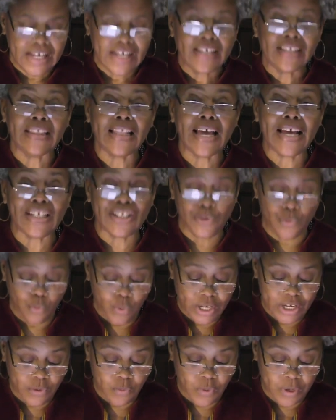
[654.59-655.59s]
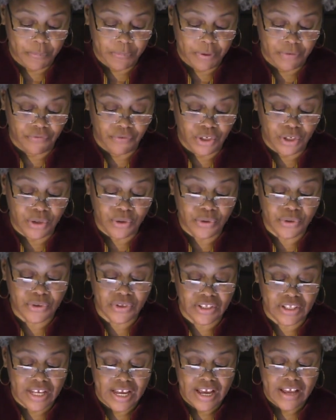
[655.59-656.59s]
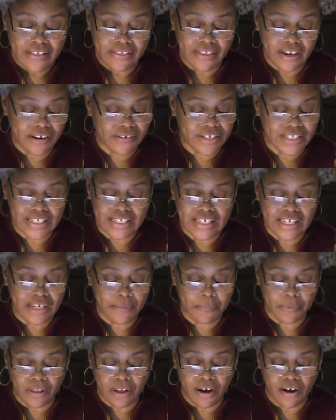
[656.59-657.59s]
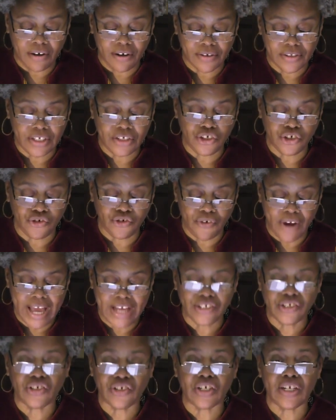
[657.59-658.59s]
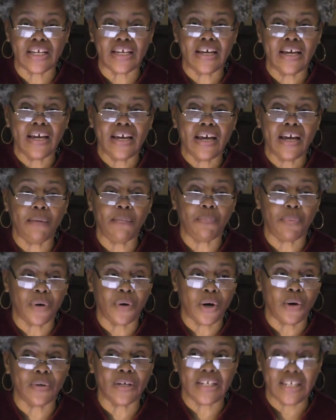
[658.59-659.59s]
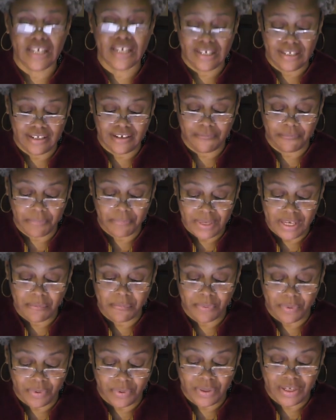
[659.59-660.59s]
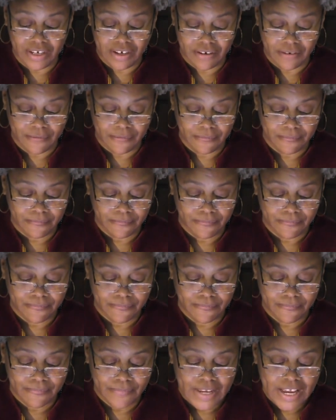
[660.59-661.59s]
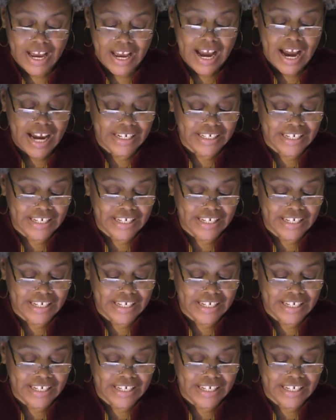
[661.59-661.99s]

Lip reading: Last week, we perused, there is deep loss and tragedy and brokenness of people here. I